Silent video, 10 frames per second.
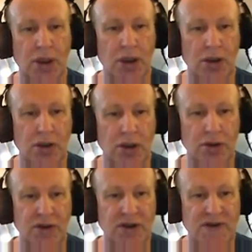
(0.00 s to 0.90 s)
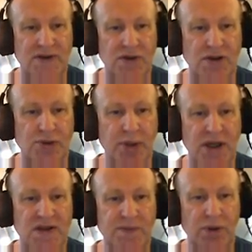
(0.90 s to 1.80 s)
Look, there is no
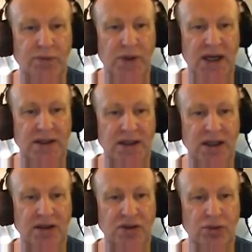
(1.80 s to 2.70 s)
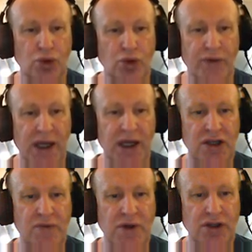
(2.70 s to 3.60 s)
space for white king to move.
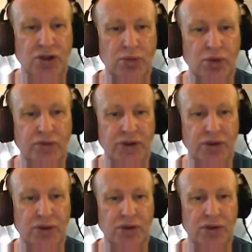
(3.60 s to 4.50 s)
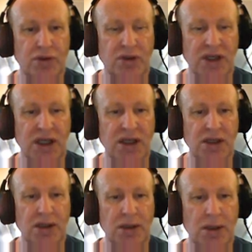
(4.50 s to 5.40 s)
Anywhere you move your king,
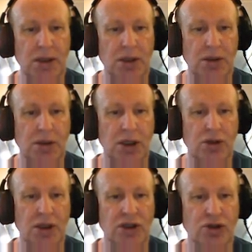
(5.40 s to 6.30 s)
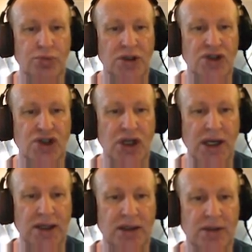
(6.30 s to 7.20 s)
you are going to be in check.